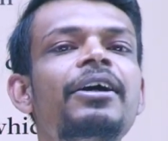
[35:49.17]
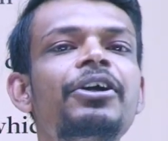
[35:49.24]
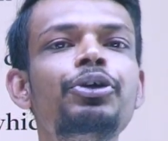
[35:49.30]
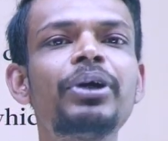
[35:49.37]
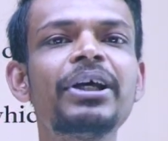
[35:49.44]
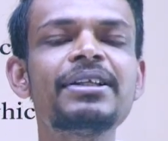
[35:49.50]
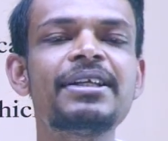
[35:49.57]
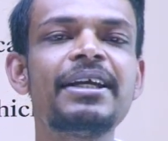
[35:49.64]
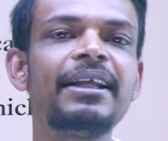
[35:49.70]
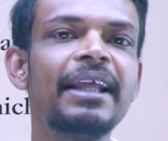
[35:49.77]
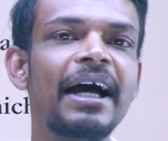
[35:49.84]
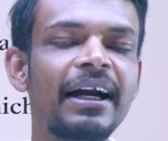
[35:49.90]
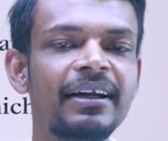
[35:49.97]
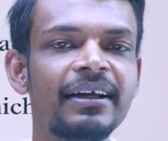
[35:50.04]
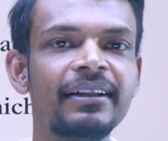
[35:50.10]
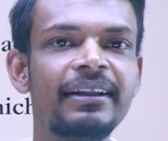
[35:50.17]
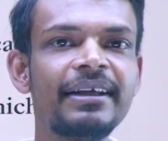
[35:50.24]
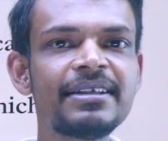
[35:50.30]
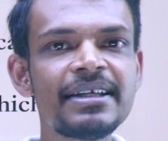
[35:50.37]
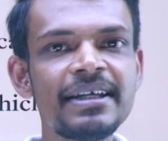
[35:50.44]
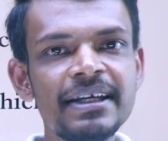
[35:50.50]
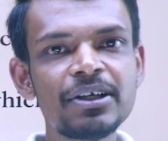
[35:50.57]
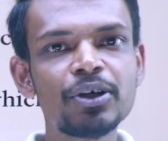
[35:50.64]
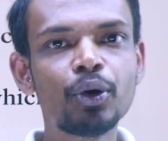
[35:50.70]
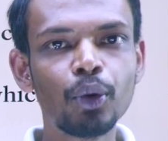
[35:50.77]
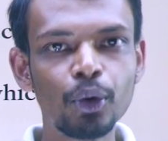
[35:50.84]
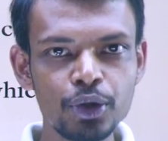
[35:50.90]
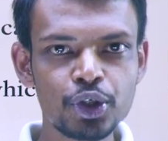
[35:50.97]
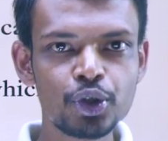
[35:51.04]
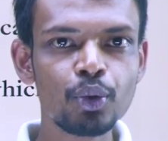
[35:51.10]
you can say that this heat
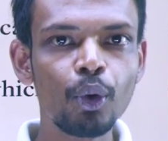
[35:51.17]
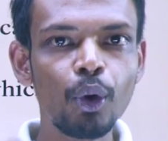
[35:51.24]
goes to